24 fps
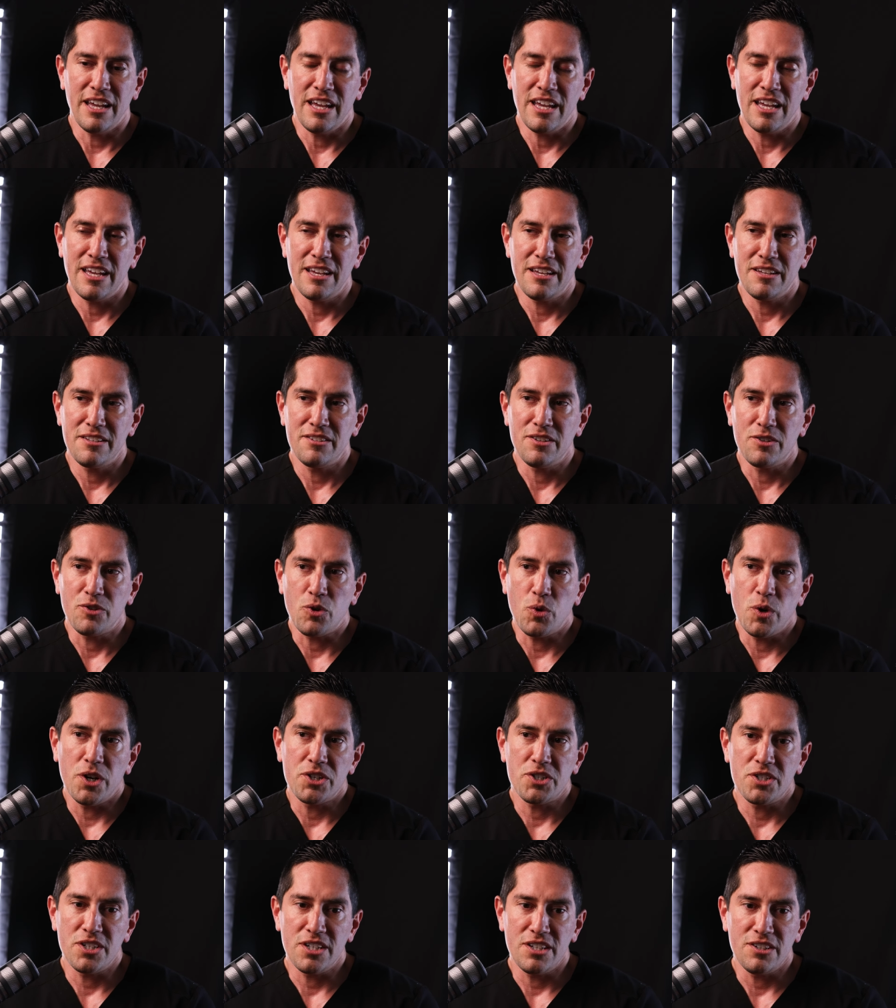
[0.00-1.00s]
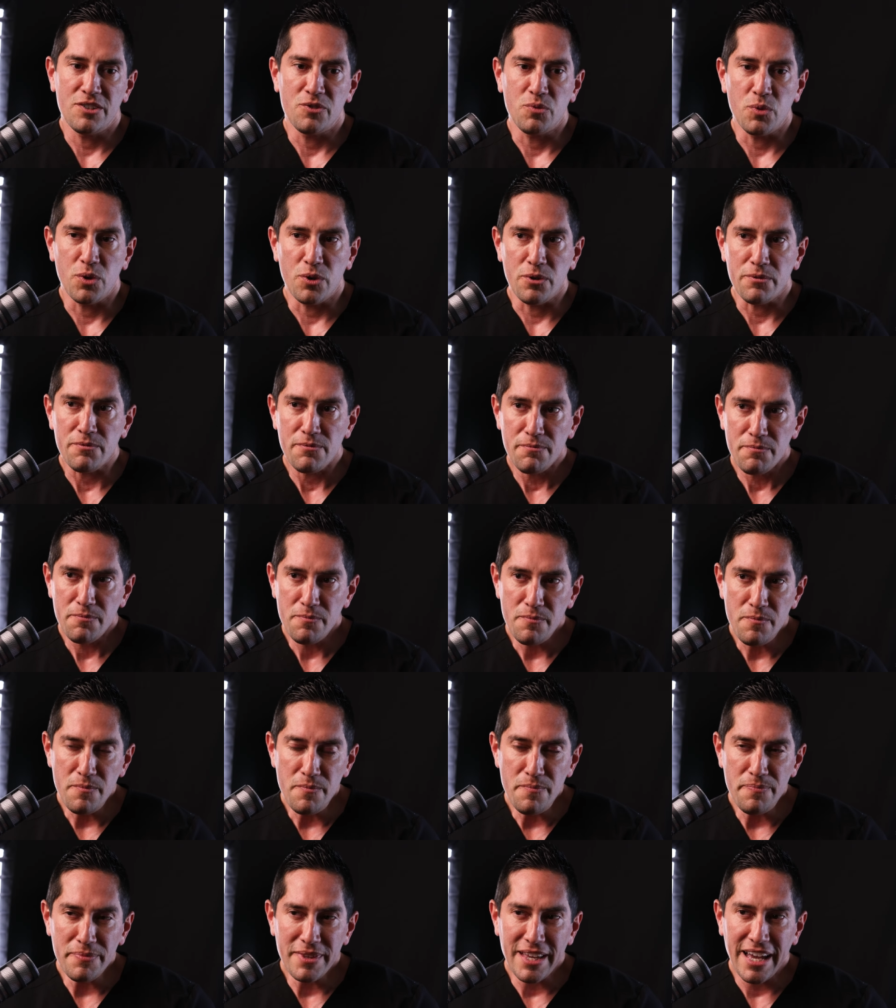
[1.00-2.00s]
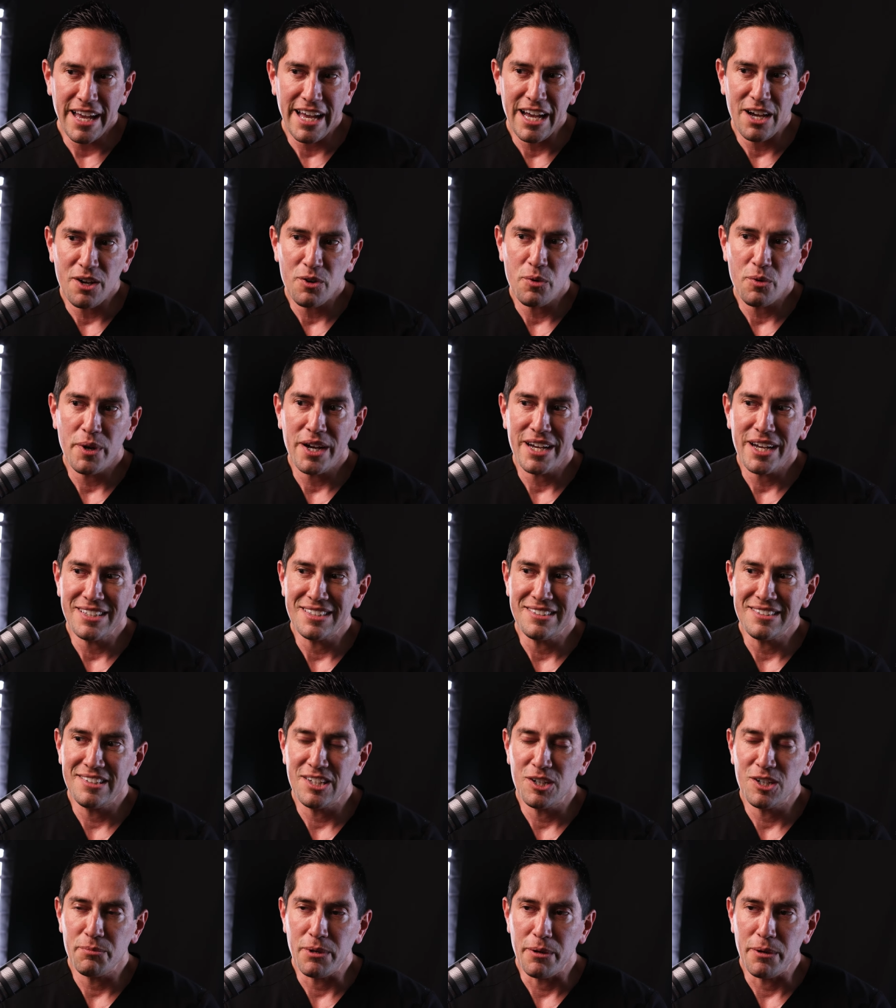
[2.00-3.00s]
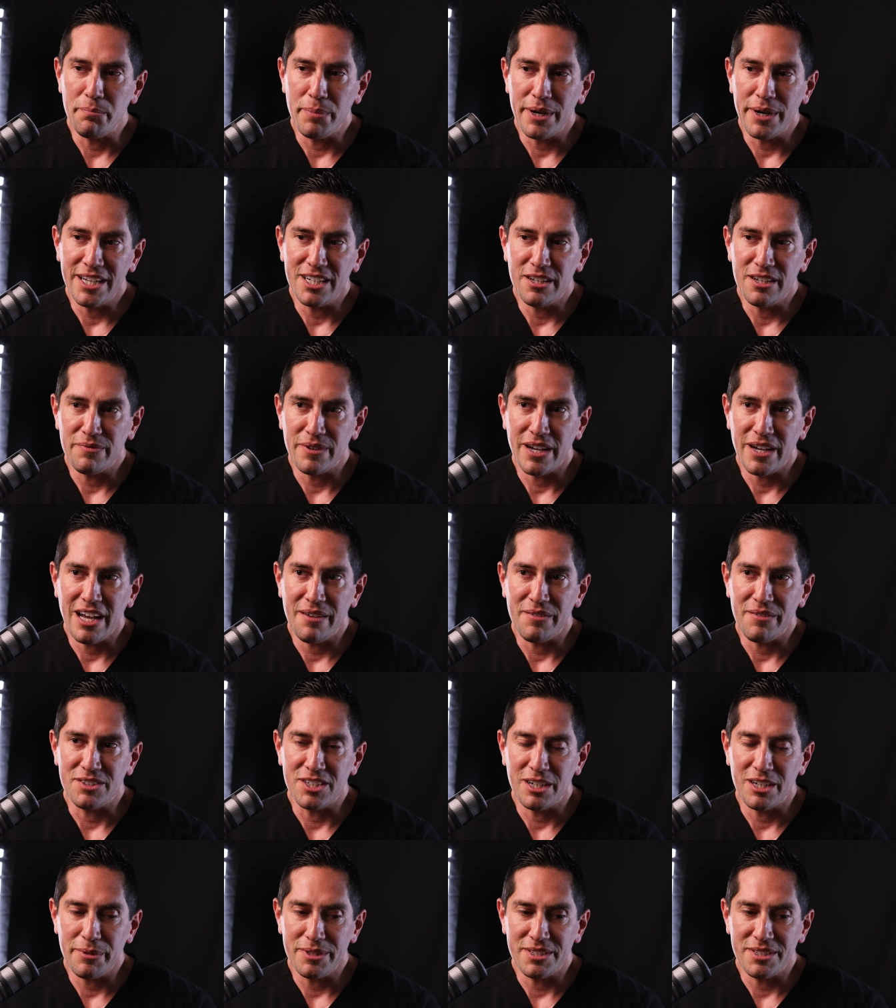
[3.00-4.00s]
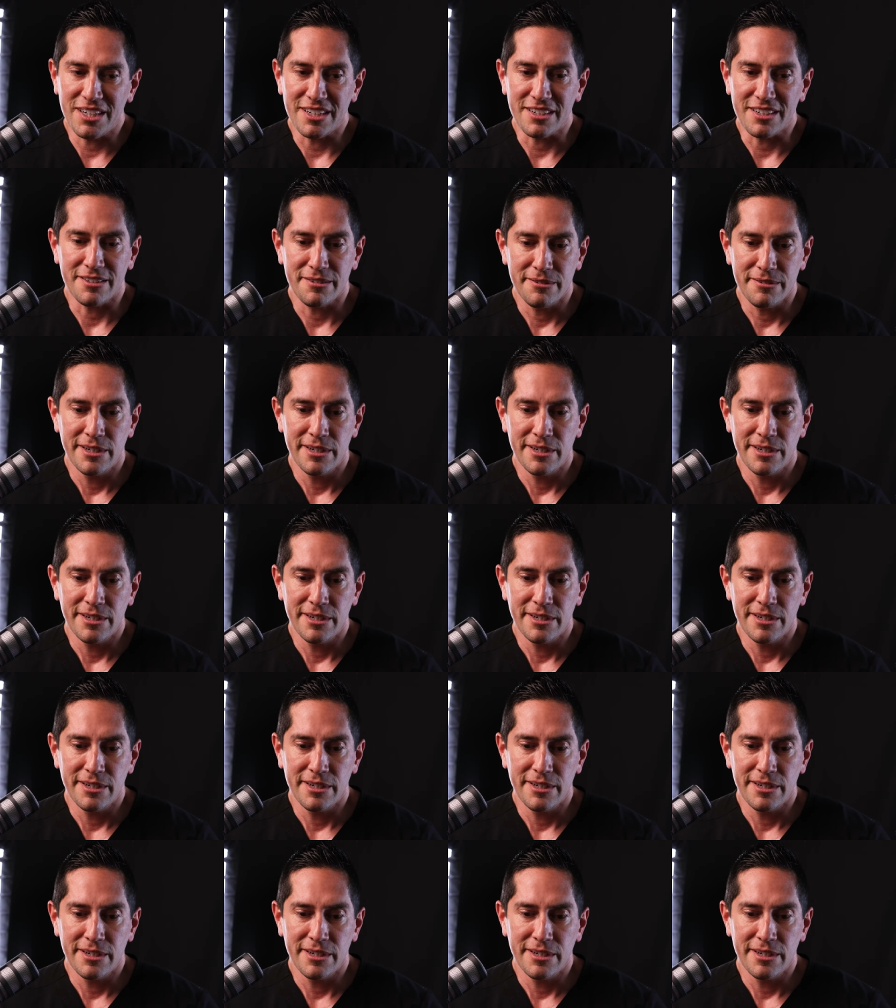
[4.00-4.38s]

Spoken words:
And the question is, well, how do I sit on my butt if I have a tummy tuck?